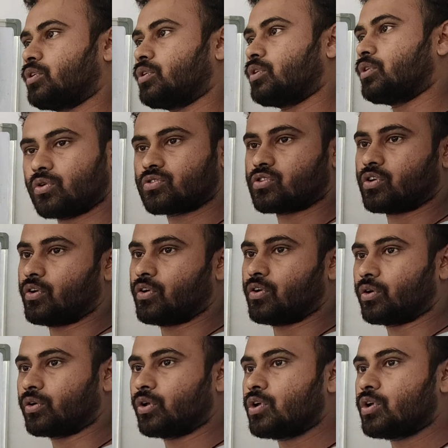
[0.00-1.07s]
the course or
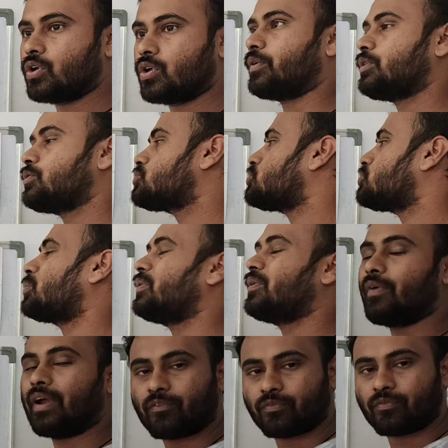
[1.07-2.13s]
not. So we used to be
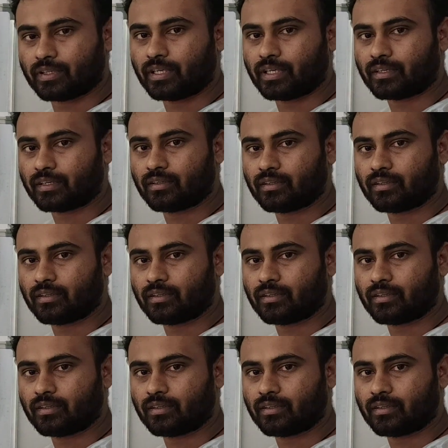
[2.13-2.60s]
wait for that.